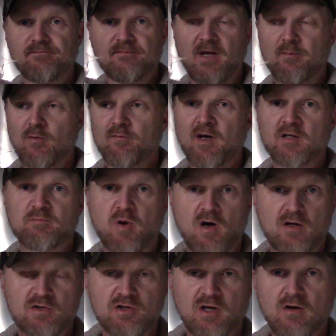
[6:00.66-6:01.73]
improvised
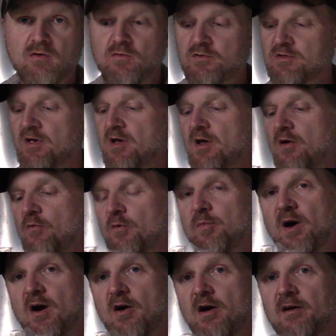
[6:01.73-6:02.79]
ponchos,
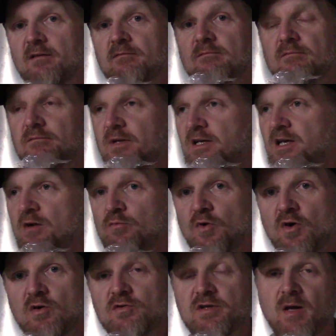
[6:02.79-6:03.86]
repairing leaky
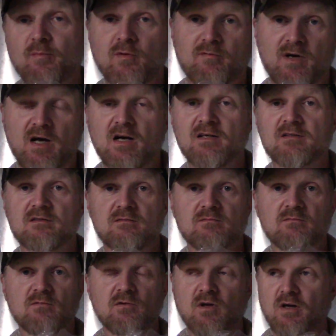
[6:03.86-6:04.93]
roofs, improvised
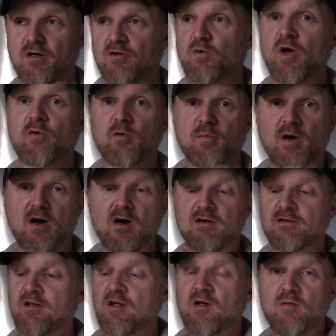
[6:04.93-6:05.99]
quick
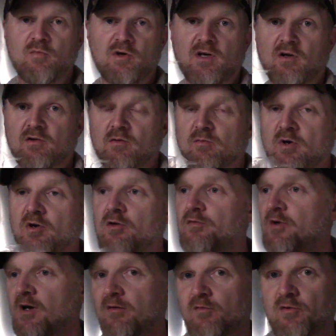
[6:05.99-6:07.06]
repairs. Put it on the
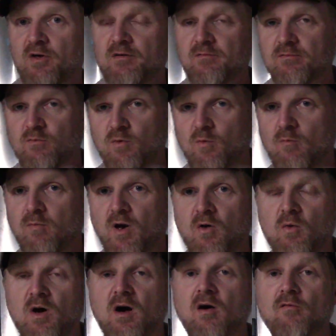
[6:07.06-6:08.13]
roof, cover it where it won't
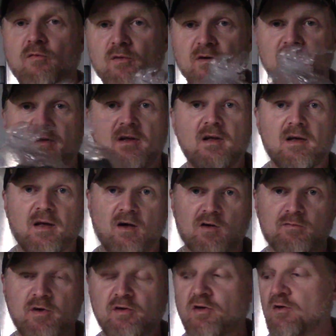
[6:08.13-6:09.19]
blow off, and
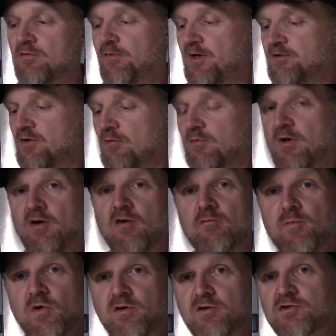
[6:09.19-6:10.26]
helps fix your
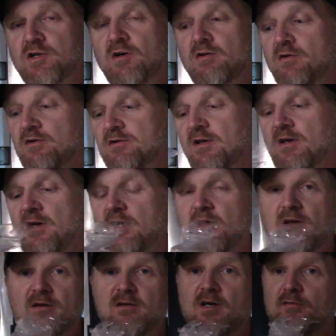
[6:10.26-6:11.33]
roof, building shelters.
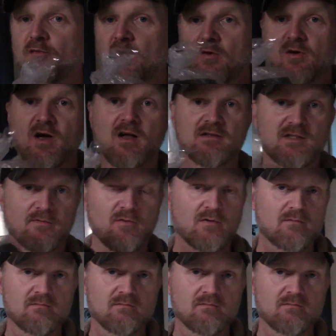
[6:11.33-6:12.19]
Good for all kinds of different